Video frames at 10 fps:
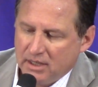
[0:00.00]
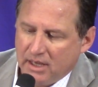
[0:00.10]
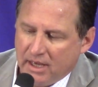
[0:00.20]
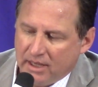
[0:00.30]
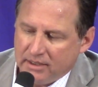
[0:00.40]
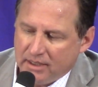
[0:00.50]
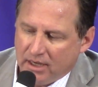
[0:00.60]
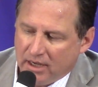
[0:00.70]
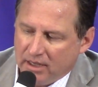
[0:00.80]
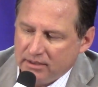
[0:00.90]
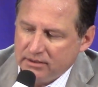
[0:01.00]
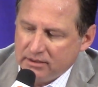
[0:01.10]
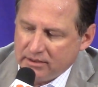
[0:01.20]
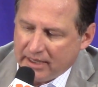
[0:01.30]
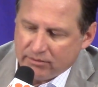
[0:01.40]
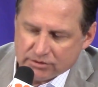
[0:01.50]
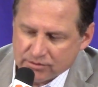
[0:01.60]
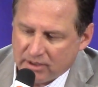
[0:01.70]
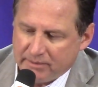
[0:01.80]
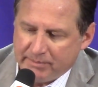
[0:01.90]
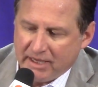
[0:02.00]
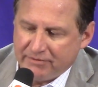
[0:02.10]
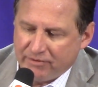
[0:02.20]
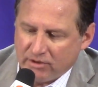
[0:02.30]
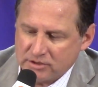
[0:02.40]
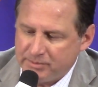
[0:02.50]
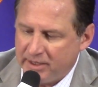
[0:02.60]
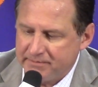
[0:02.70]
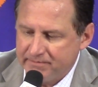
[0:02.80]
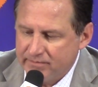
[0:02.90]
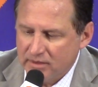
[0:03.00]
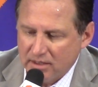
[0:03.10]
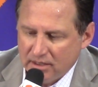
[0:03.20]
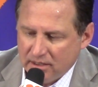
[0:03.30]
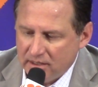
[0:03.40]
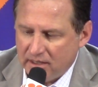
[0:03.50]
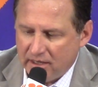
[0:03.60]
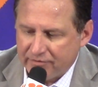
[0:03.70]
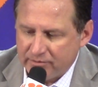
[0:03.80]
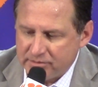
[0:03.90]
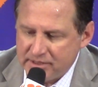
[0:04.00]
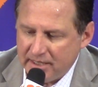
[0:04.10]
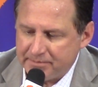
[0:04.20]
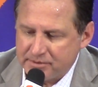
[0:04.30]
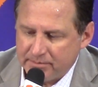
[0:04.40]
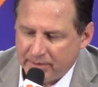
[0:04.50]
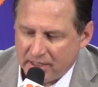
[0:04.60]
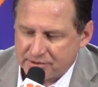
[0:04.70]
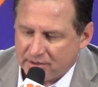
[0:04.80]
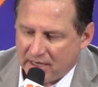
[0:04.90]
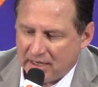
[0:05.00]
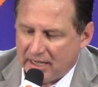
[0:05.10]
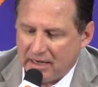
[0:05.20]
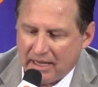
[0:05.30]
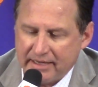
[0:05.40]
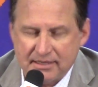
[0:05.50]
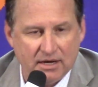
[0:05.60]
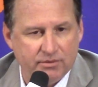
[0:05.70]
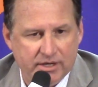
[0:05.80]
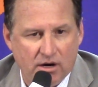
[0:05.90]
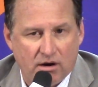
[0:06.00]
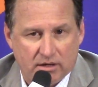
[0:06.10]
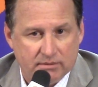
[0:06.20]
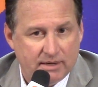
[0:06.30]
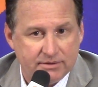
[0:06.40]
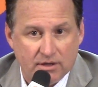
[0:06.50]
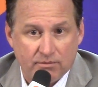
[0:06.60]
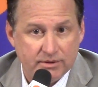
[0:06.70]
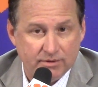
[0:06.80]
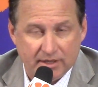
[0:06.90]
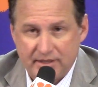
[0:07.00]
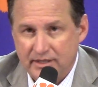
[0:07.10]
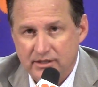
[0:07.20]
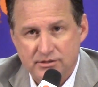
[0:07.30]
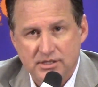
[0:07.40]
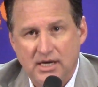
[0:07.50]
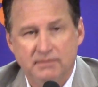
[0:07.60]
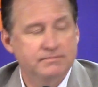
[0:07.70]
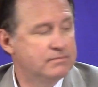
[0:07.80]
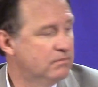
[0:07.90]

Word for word: And uh, that was really big for us. But uh, from tip to buzzer, I, I, liked how we guarded him. I thought we really did a good job.